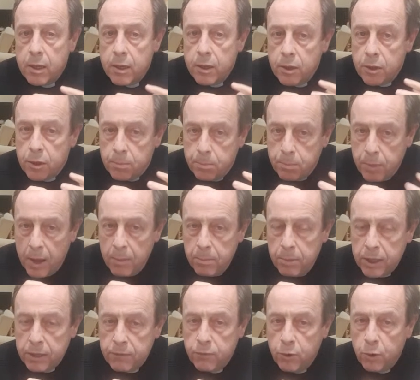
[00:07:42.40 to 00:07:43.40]
The
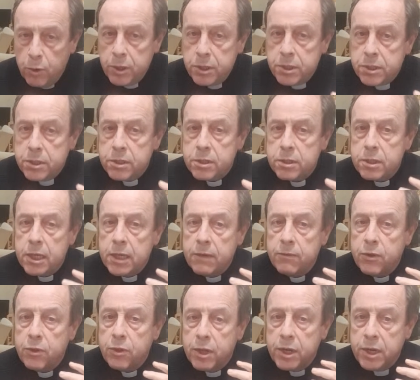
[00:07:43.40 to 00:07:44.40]
public voice,
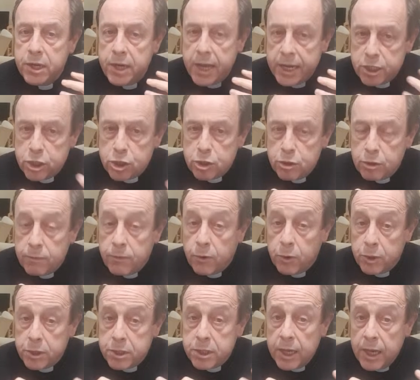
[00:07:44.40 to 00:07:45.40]
even the national
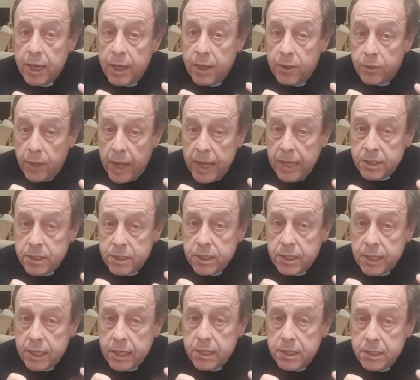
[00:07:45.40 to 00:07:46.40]
voice, that
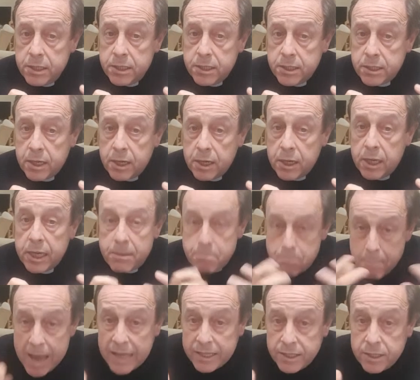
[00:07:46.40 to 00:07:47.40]
is, it
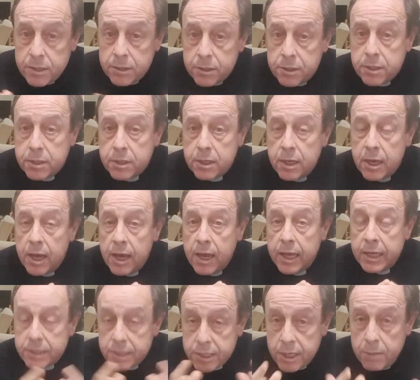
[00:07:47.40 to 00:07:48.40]
matters.
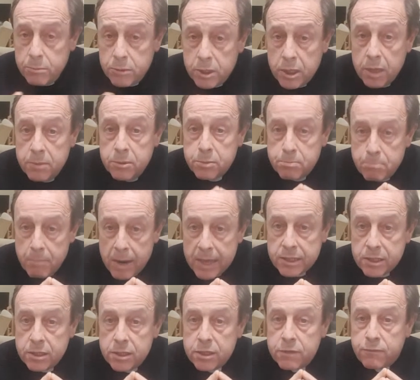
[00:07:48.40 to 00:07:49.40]
It sometimes
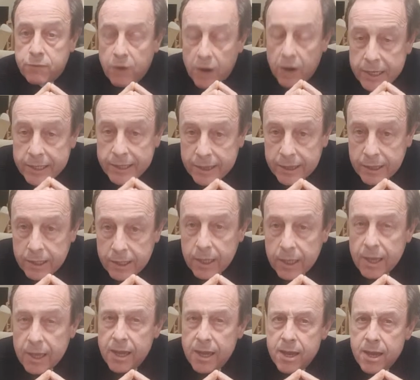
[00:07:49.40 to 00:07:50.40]
matters vitally,
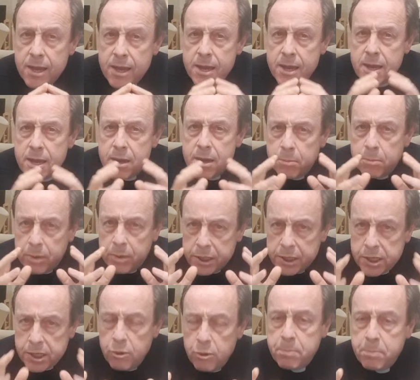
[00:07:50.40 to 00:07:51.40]
but it's
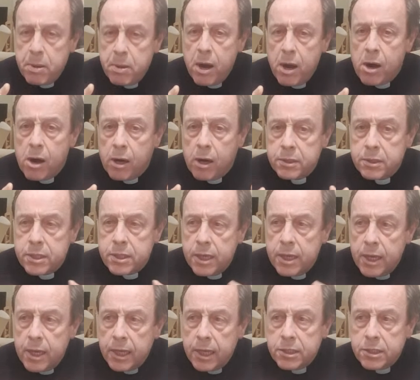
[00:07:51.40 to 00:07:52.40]
only part.
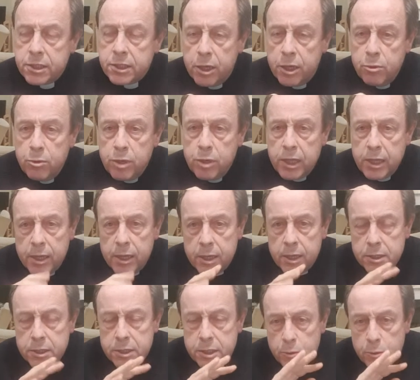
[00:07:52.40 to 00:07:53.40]
It's only,
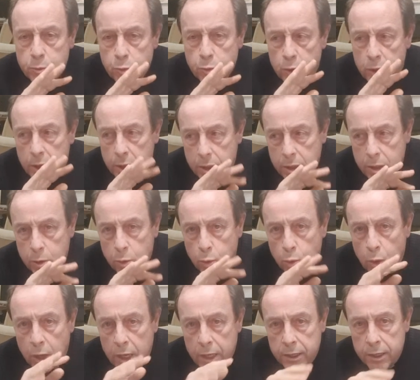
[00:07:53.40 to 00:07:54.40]
as it were,
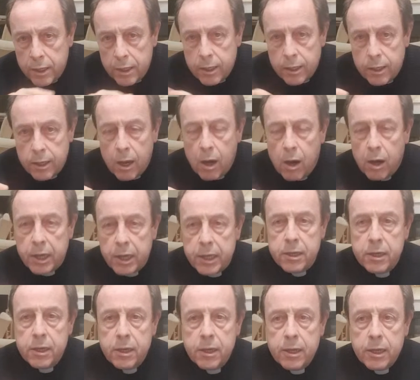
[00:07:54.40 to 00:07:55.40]
one line
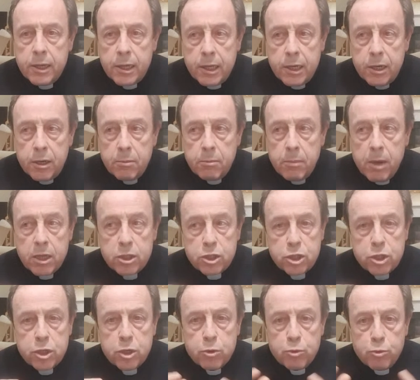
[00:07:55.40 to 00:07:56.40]
in a
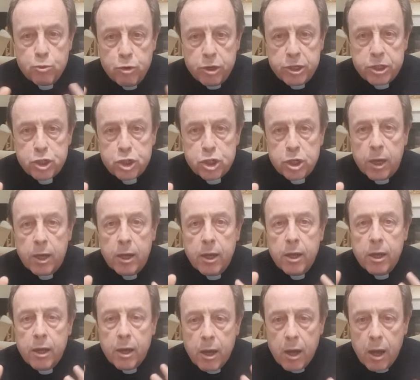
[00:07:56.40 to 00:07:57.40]
much richer
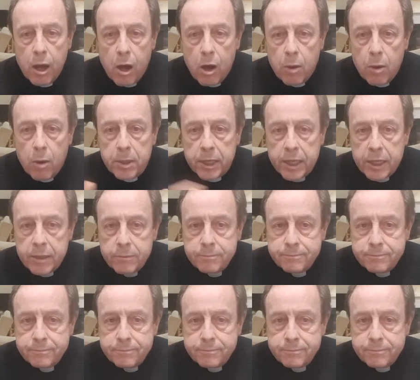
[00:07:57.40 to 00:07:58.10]
harmony.